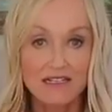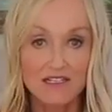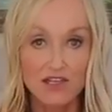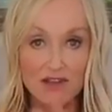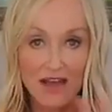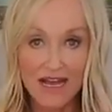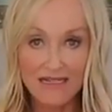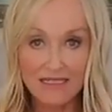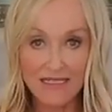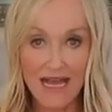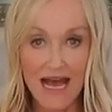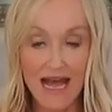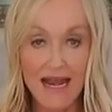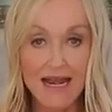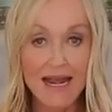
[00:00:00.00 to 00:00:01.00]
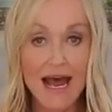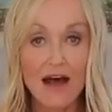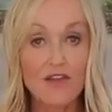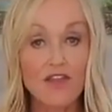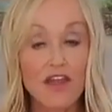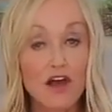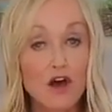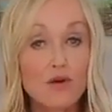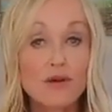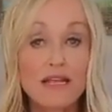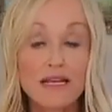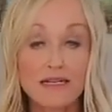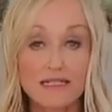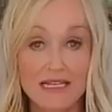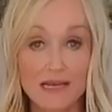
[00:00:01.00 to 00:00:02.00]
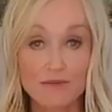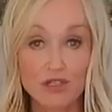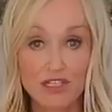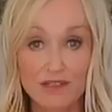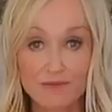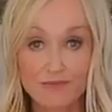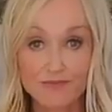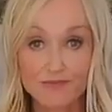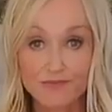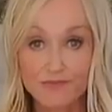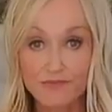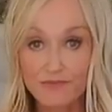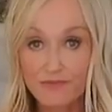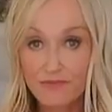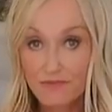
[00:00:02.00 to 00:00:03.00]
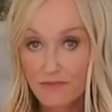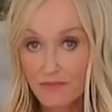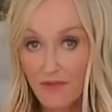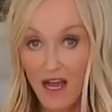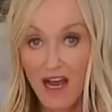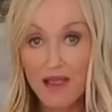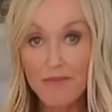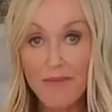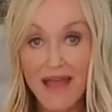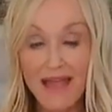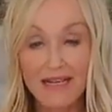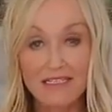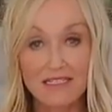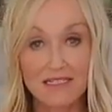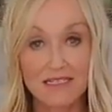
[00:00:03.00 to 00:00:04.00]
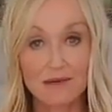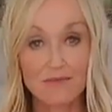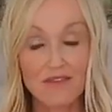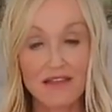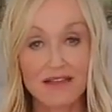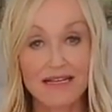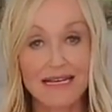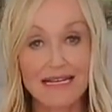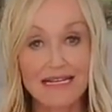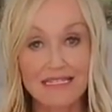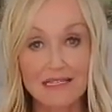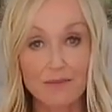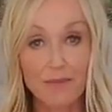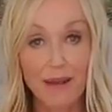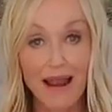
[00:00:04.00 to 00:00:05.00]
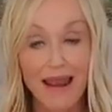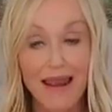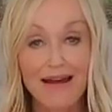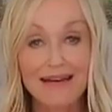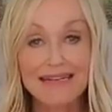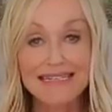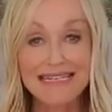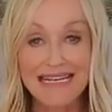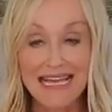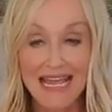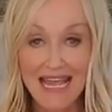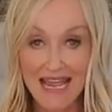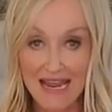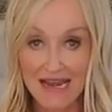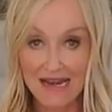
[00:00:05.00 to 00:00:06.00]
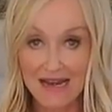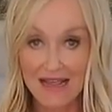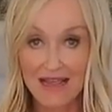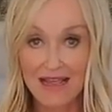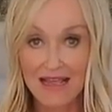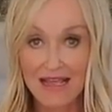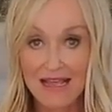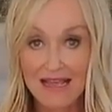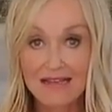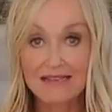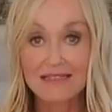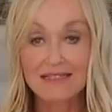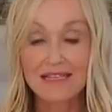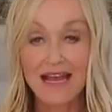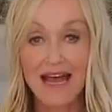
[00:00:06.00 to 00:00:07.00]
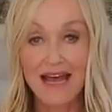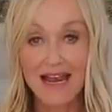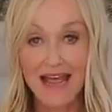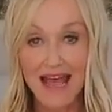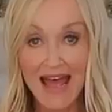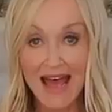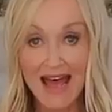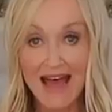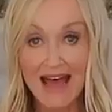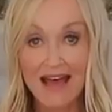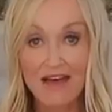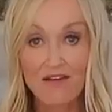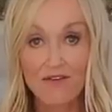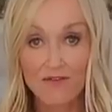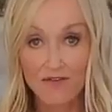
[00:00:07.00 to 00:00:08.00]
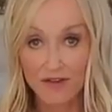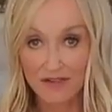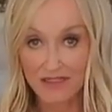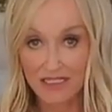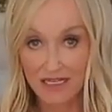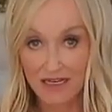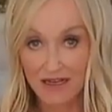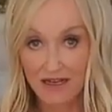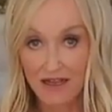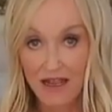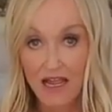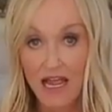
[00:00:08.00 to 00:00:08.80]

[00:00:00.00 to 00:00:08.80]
So that's that. Now, the only exception I make to something that is plugged in is an air filter